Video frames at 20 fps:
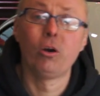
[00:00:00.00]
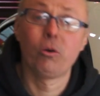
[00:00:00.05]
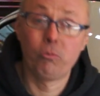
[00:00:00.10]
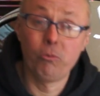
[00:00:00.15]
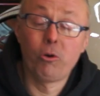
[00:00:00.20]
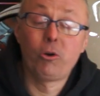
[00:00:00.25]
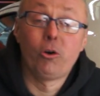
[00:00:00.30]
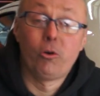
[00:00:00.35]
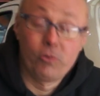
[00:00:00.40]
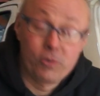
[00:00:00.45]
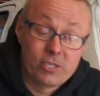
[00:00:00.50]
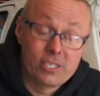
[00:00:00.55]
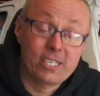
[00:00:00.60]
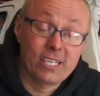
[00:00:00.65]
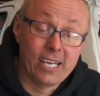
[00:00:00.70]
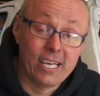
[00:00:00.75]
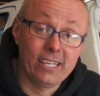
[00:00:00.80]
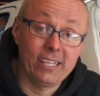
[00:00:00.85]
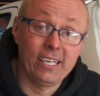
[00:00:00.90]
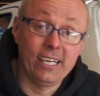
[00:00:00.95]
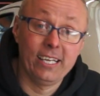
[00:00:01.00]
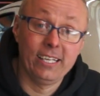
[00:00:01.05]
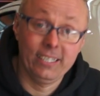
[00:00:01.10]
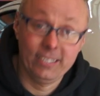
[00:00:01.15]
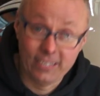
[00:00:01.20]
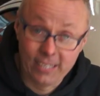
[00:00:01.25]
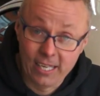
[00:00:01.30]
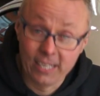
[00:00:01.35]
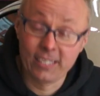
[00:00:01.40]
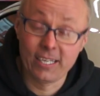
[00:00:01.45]
we're going to get there
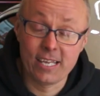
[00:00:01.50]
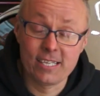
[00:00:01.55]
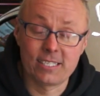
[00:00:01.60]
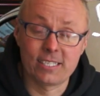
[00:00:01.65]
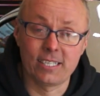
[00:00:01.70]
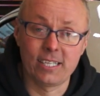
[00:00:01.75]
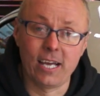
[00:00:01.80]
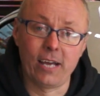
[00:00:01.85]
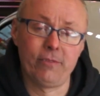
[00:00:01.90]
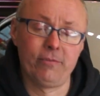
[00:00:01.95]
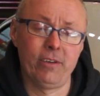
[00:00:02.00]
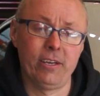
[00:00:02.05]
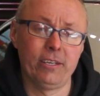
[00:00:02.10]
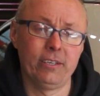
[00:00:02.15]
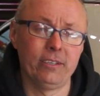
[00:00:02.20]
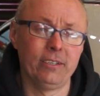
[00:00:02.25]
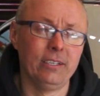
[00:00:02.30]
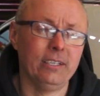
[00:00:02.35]
and enter that event.